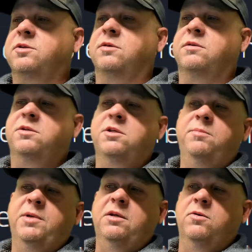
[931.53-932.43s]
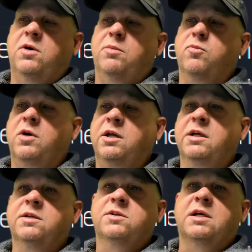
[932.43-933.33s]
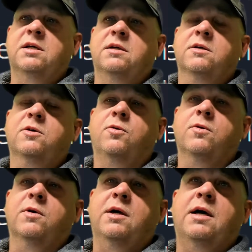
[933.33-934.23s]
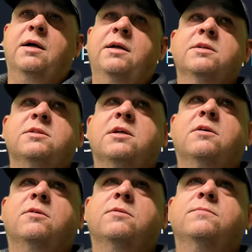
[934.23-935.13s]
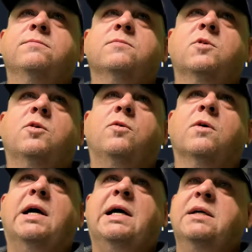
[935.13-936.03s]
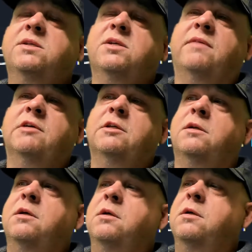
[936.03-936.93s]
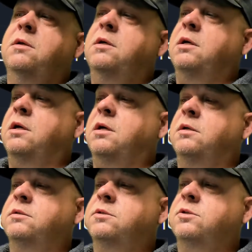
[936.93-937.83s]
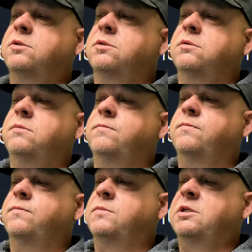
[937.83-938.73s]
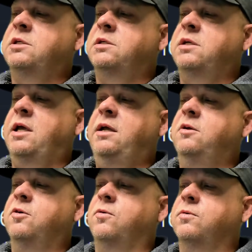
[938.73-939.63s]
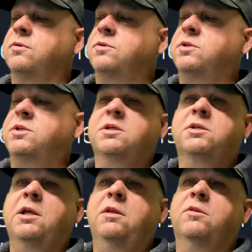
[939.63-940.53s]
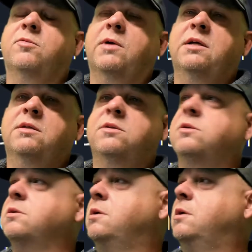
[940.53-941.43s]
So the CPU I'm running is a Intel Core i7. It's 8 cores, 16 threads.